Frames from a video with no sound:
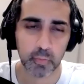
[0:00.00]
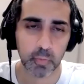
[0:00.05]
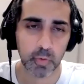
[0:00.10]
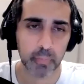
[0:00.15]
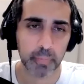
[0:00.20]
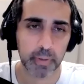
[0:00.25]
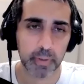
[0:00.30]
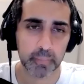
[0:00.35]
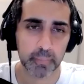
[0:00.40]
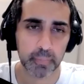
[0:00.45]

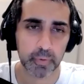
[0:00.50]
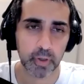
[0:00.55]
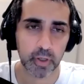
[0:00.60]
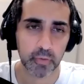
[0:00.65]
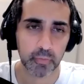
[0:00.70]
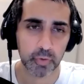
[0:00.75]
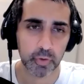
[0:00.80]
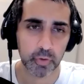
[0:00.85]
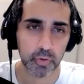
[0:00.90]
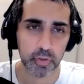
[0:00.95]
One paper I
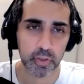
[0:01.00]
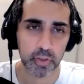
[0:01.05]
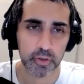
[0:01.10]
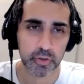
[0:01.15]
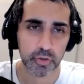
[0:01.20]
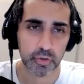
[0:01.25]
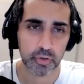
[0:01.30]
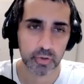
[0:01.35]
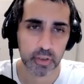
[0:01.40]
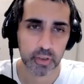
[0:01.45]
wrote
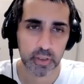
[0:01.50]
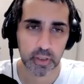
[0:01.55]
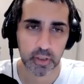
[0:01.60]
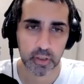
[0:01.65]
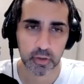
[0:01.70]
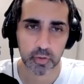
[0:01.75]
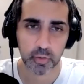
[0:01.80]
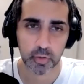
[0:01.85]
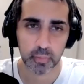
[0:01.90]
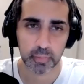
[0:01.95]
internally
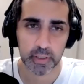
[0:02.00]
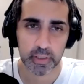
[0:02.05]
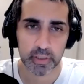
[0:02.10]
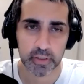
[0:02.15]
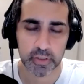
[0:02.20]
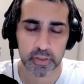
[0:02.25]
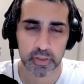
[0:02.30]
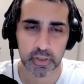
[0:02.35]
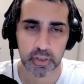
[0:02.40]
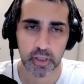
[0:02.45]
at
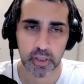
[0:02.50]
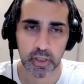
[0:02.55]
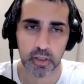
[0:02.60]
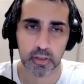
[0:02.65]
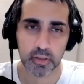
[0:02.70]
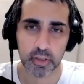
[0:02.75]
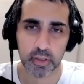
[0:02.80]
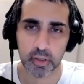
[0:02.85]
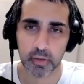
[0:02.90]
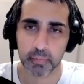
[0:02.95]
Coinbase,
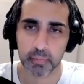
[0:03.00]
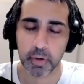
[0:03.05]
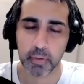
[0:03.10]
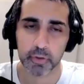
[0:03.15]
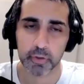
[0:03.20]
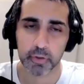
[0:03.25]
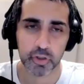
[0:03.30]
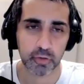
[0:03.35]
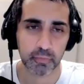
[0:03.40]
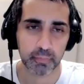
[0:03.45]
and
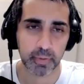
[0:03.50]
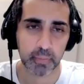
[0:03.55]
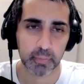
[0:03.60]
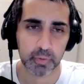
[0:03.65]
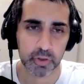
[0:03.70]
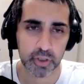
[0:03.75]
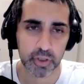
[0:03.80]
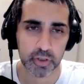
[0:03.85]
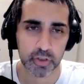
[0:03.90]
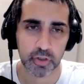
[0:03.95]
probably should have
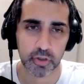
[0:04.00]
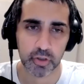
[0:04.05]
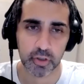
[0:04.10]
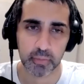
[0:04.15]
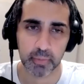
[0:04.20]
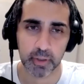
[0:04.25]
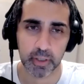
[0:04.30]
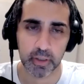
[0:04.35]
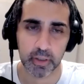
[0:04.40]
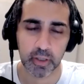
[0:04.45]
published
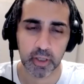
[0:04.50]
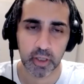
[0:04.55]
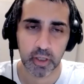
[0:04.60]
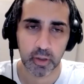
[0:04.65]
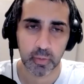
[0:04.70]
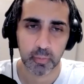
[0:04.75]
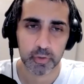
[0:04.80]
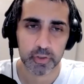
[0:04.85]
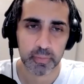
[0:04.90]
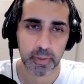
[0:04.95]
externally, but
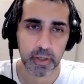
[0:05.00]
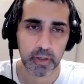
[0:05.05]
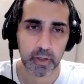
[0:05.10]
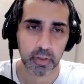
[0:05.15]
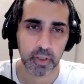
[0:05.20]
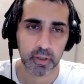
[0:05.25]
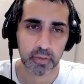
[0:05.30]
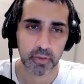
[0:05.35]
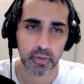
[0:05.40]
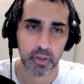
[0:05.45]
was about
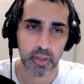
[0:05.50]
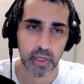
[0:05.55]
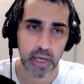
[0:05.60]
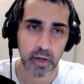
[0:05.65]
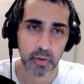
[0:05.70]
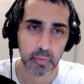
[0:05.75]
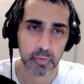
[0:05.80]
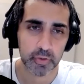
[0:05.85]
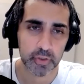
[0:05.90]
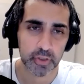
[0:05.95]
like the
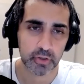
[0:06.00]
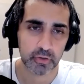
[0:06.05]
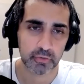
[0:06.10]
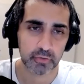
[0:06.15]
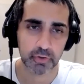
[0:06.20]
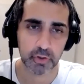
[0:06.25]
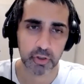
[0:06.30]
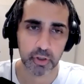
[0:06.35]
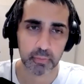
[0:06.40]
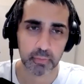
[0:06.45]
nouns and the
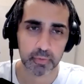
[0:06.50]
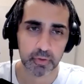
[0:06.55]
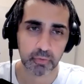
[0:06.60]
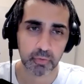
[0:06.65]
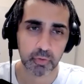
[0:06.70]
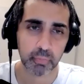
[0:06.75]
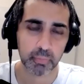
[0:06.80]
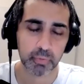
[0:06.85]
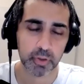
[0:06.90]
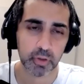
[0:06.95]
verbs of
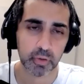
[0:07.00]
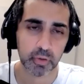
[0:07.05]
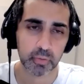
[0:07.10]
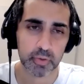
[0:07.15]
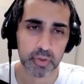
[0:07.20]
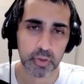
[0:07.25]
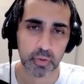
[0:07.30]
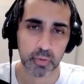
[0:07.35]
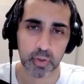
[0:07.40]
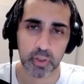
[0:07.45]
crypto.
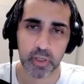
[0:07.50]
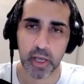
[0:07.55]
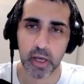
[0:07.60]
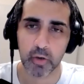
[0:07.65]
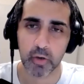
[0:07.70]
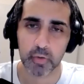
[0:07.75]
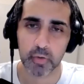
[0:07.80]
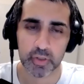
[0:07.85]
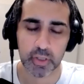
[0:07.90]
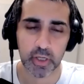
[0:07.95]
So a
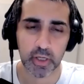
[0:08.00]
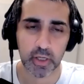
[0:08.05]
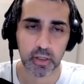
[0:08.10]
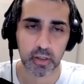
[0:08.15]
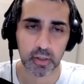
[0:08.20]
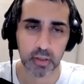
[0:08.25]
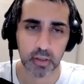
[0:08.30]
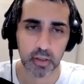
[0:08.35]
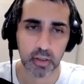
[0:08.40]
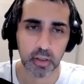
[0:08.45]
noun is like
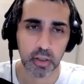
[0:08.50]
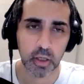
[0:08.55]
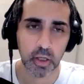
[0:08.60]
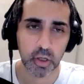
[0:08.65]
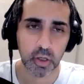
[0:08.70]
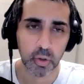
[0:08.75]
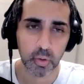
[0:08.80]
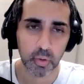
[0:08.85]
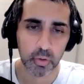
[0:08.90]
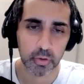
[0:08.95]
a
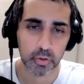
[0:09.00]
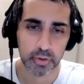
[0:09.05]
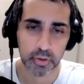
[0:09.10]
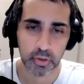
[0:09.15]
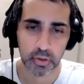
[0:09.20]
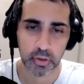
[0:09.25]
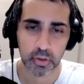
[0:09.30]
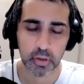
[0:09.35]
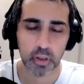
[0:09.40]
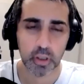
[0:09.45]

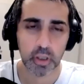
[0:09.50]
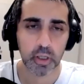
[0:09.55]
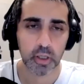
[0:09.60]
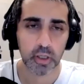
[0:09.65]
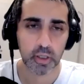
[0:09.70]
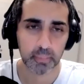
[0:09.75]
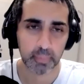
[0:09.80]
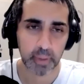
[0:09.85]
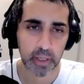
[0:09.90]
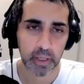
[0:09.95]
holder,
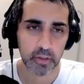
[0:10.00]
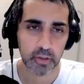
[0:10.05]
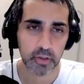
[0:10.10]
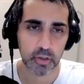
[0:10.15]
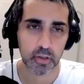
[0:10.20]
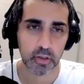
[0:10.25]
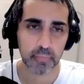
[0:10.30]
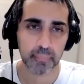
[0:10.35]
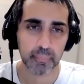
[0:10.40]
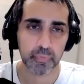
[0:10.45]
a
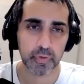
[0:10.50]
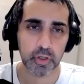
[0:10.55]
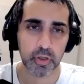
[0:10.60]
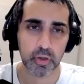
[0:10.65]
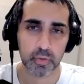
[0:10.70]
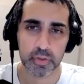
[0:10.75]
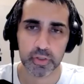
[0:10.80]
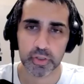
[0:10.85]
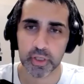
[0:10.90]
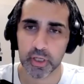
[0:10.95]
miner,
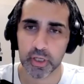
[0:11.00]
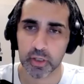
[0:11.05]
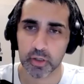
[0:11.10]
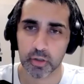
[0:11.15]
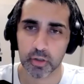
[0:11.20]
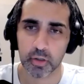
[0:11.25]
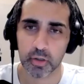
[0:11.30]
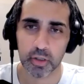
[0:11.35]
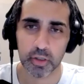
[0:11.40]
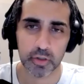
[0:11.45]
a
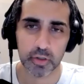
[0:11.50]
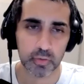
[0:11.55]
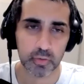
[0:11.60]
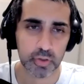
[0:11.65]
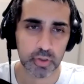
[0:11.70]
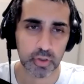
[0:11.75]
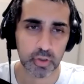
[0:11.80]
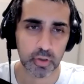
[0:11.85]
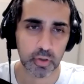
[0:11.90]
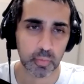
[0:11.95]
staker, a
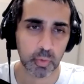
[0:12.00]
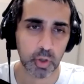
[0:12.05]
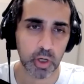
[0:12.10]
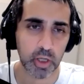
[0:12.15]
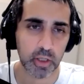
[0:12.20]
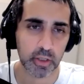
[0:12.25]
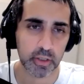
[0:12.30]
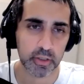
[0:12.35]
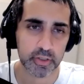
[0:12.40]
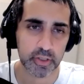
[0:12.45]
user, a
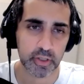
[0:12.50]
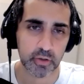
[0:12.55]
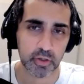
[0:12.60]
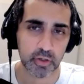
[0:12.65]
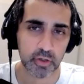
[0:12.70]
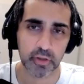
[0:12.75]
wallet, et cetera.